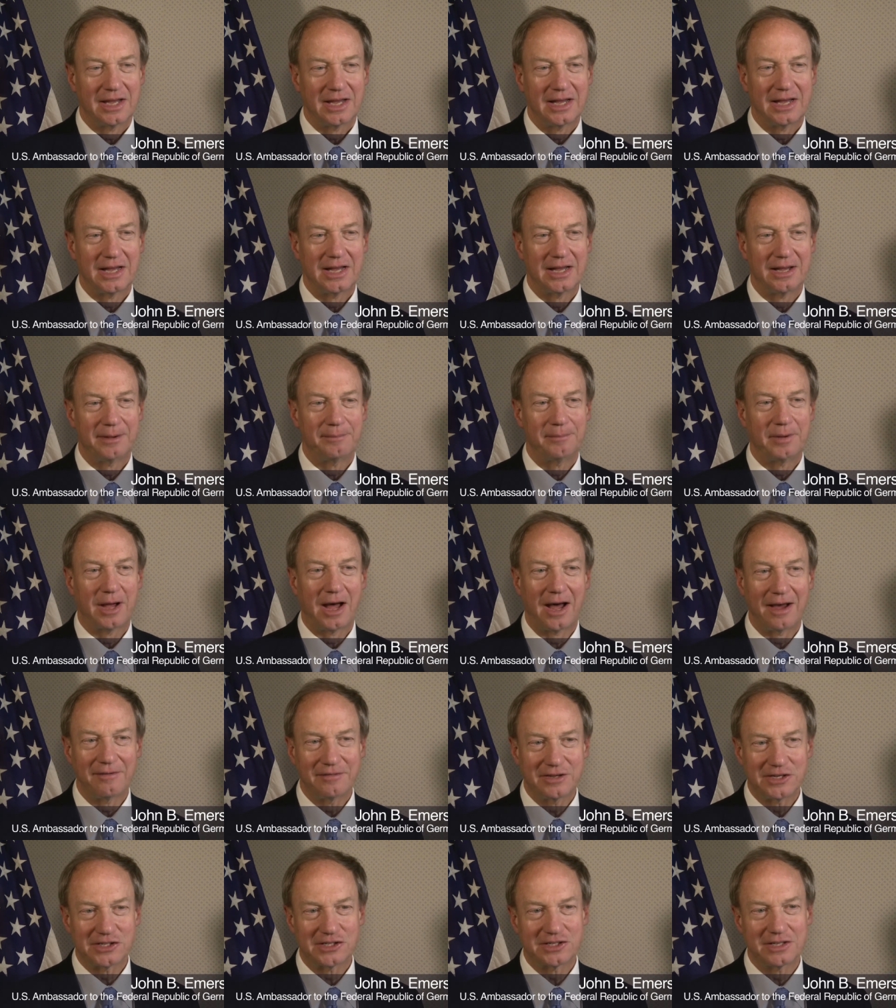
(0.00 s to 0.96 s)
Um,
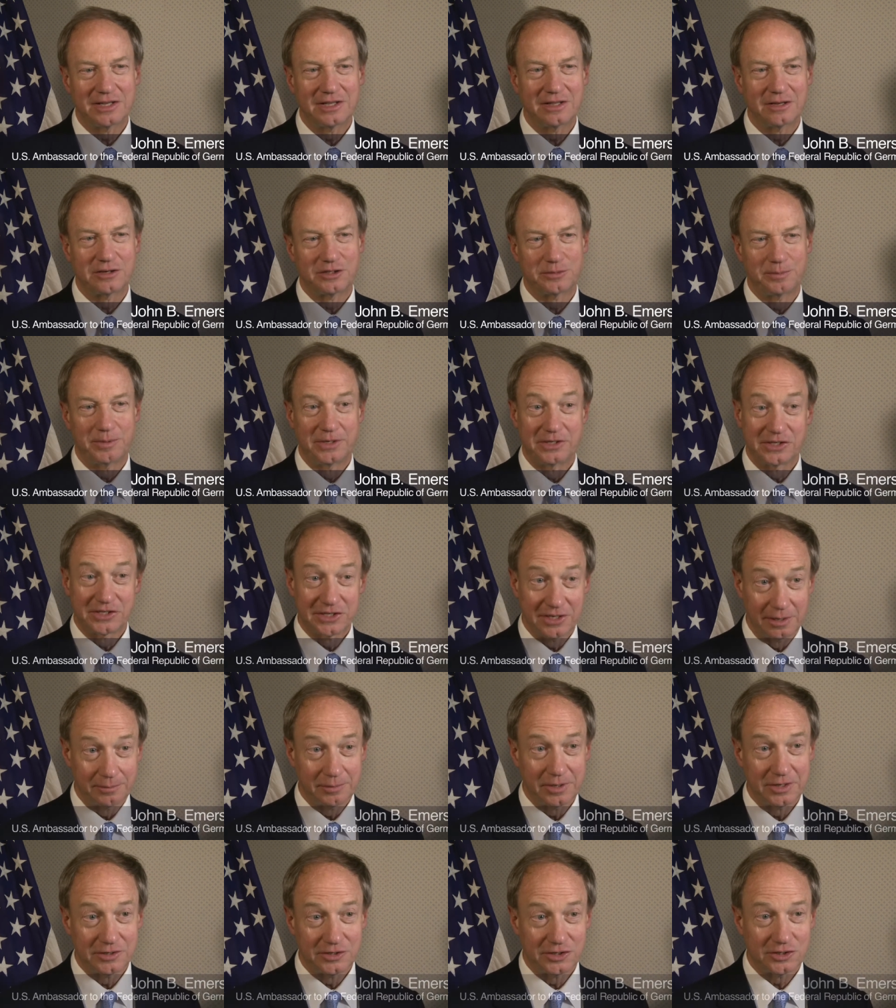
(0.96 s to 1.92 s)
obviously, there's been
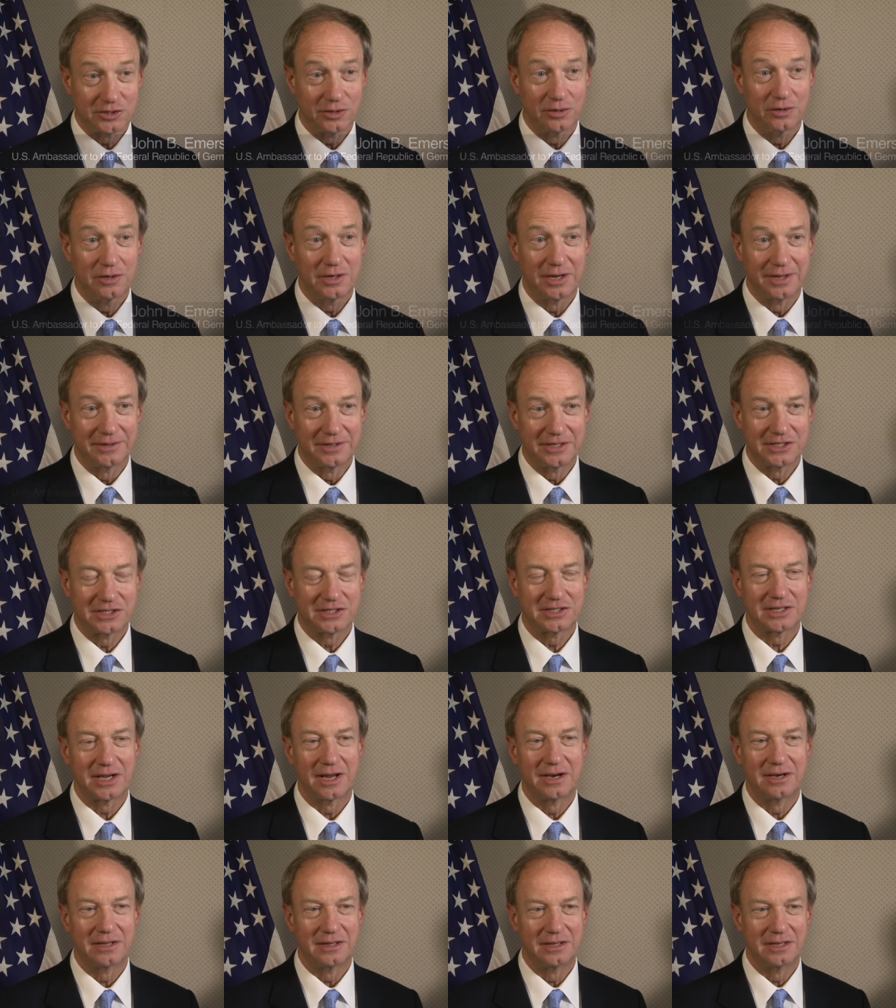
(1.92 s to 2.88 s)
some concern on this
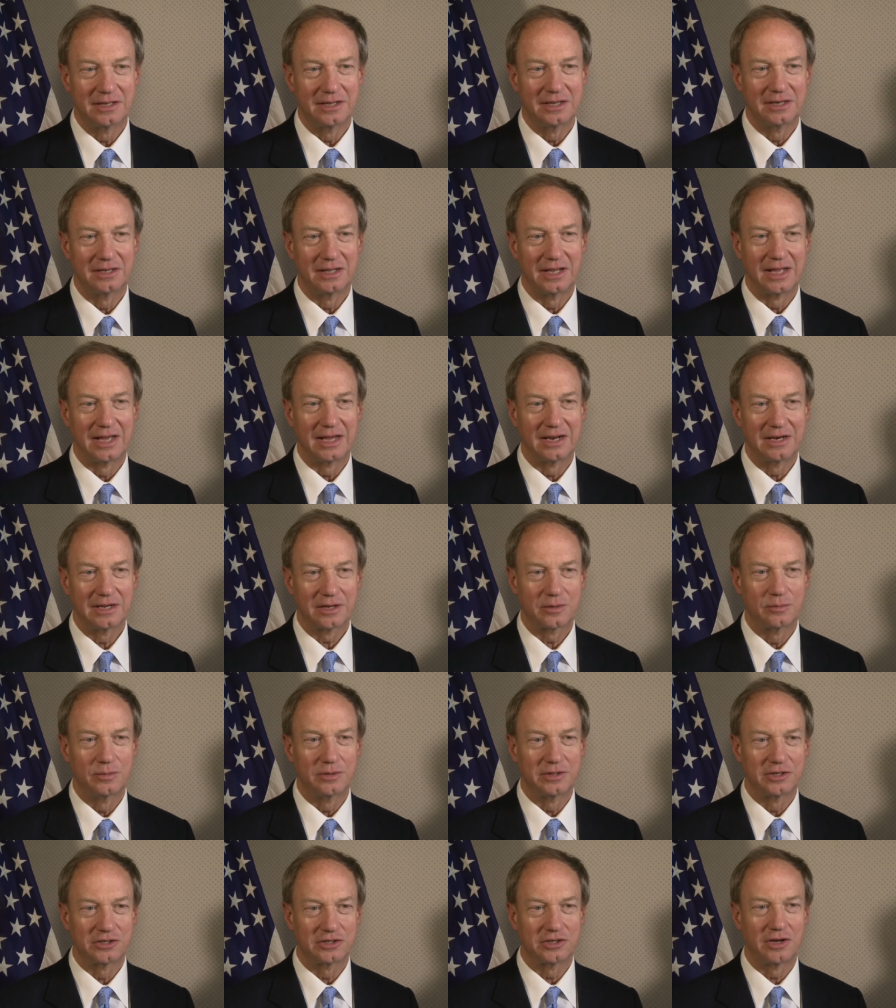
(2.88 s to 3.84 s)
side of the
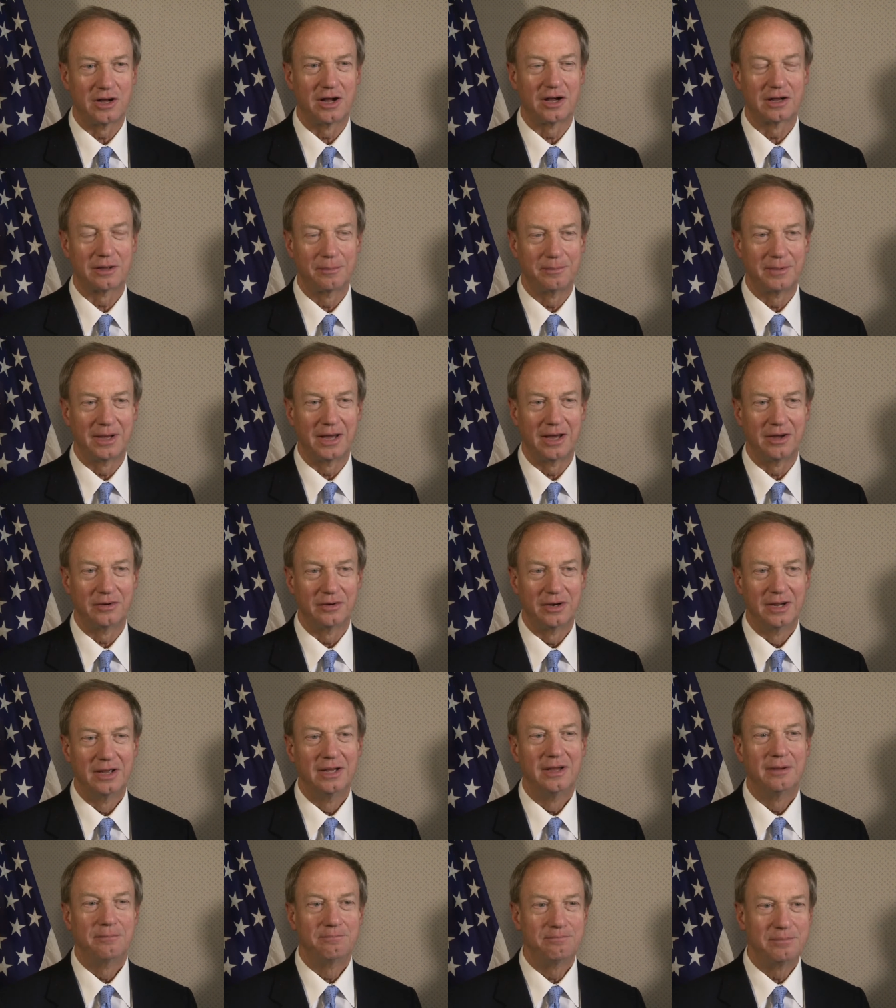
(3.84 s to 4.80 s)
Atlantic with the talk about
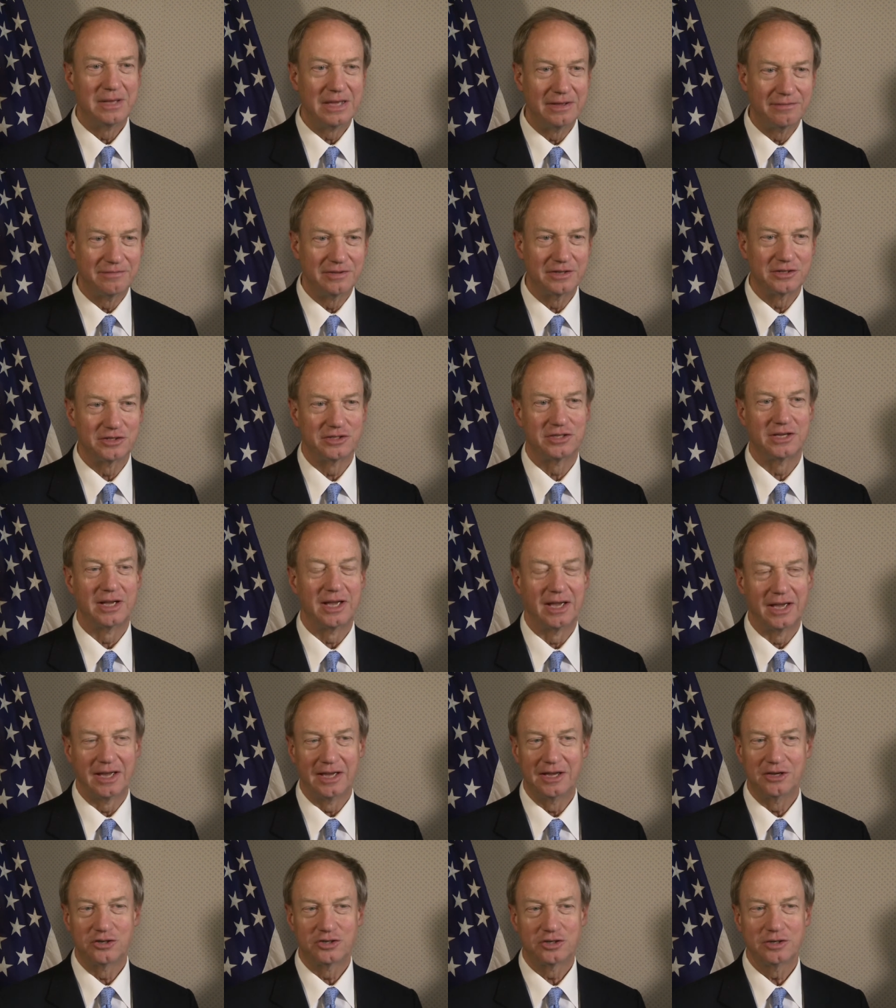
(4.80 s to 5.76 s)
pivot to
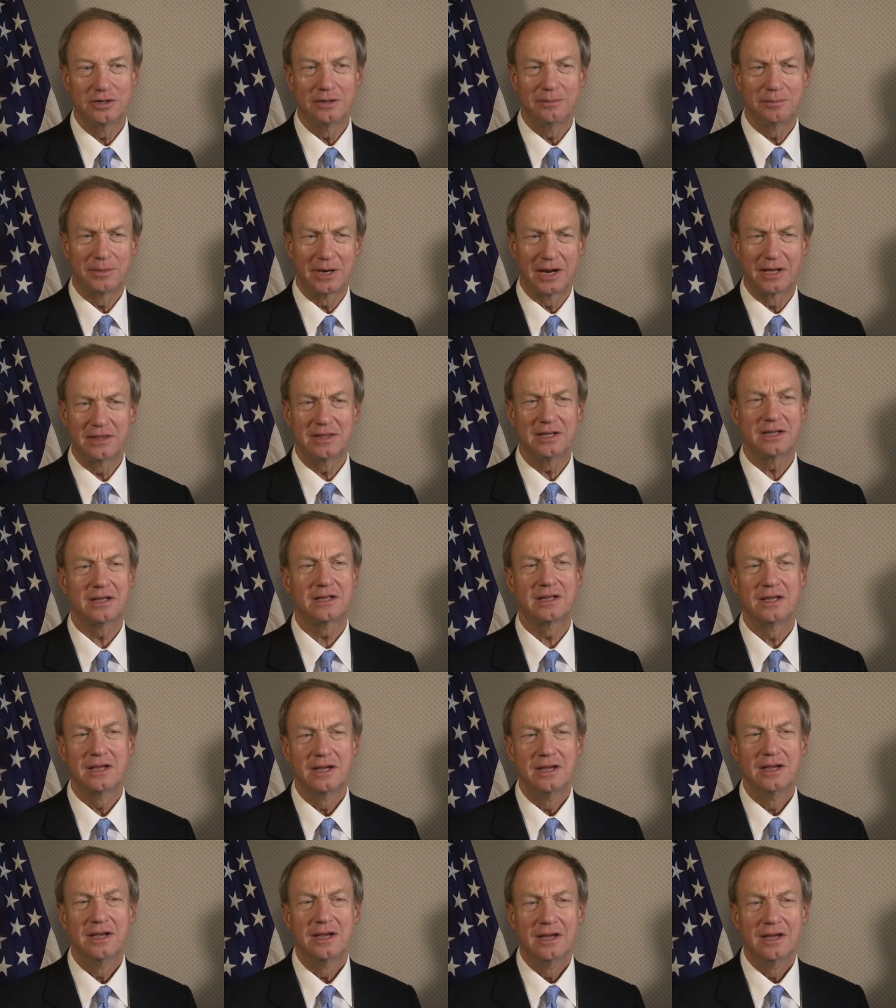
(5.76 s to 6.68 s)
Asia, but I think